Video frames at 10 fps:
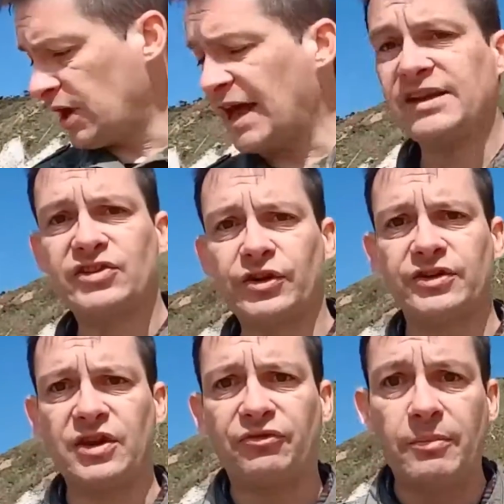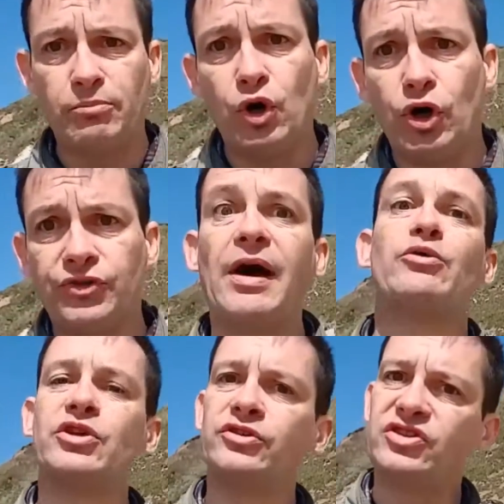and it's on a different mode, that
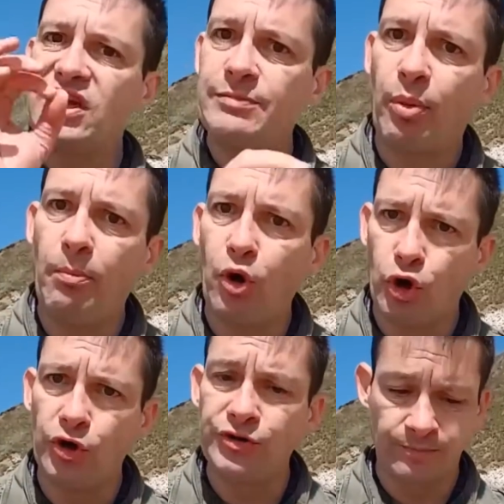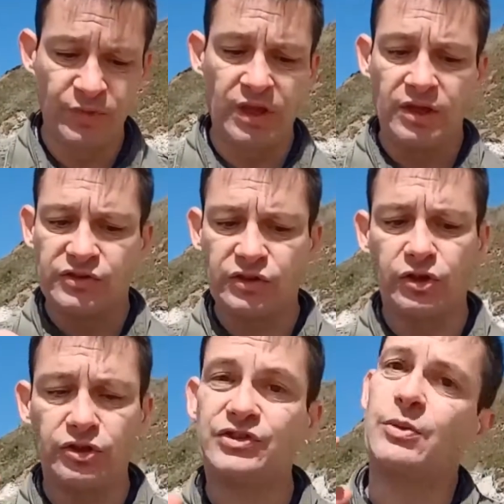was on deep mode.
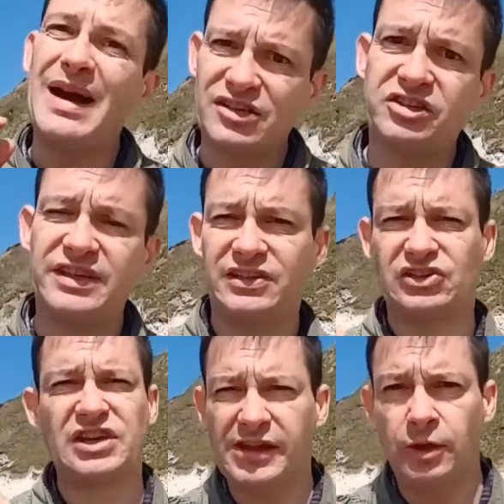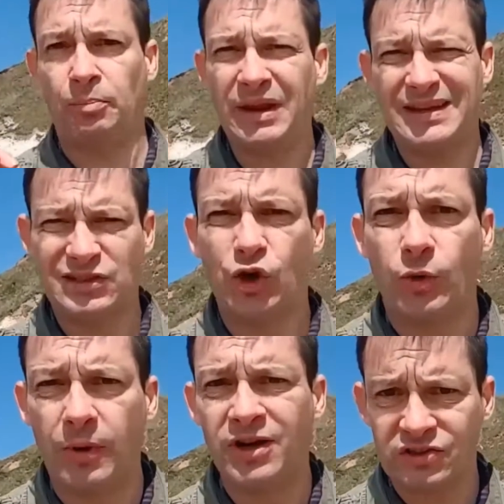So to actually still pick it
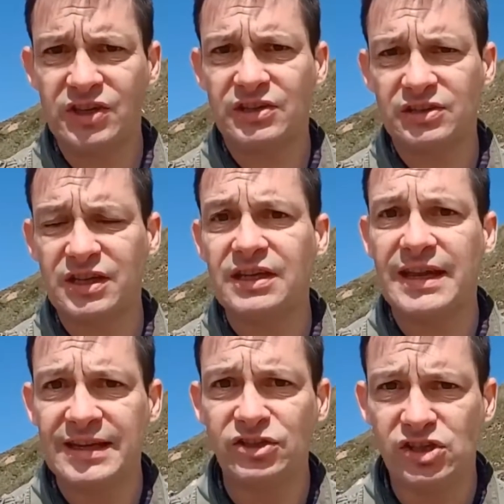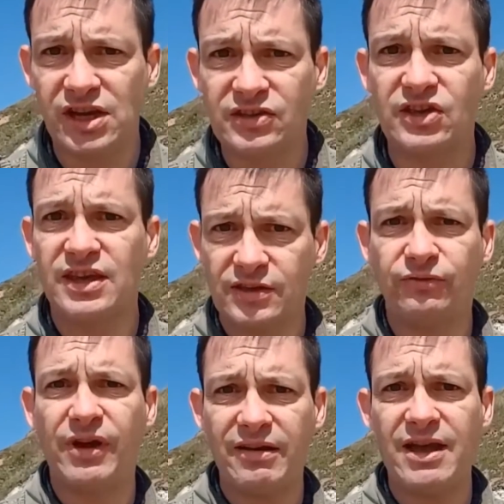up at 16 inches is
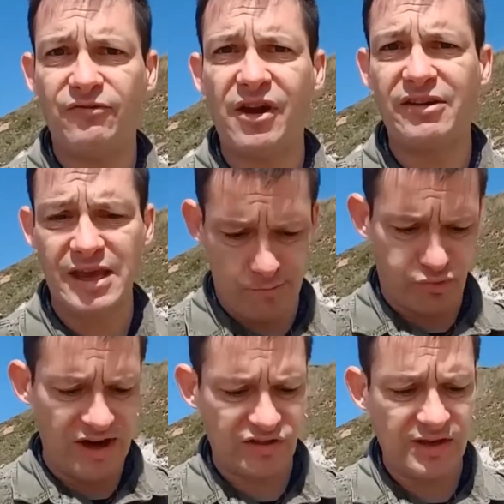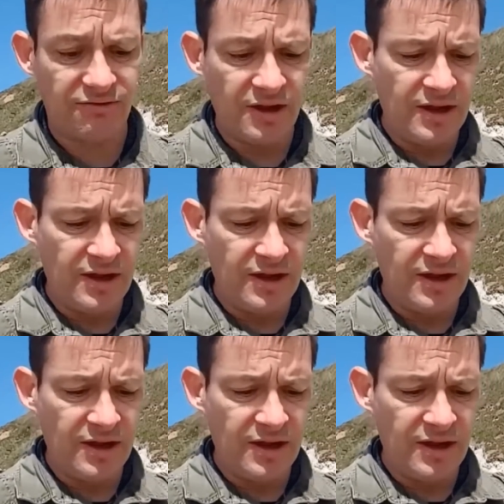very, very impressive.